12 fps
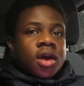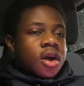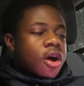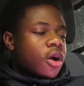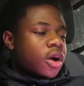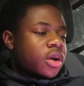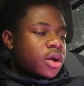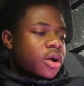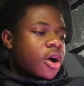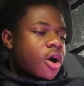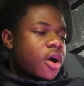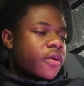
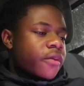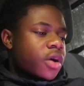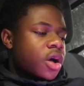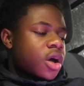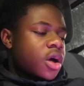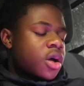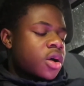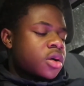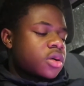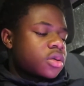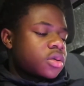Car,